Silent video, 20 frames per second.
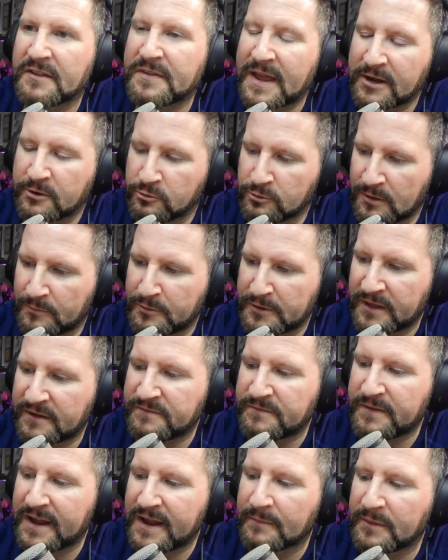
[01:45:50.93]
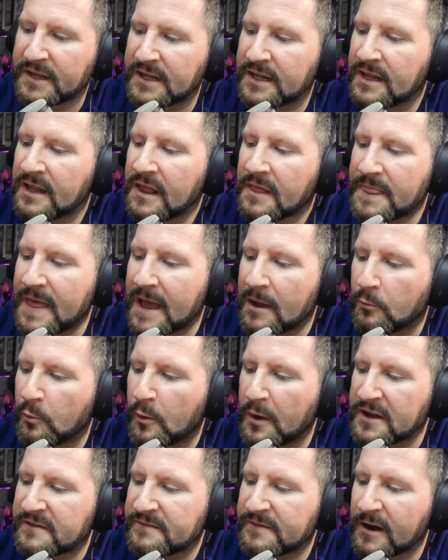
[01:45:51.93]
I grew up with a family that
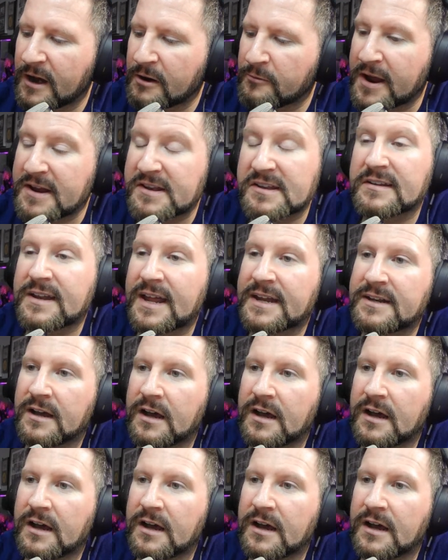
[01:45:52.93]
was very racist and had to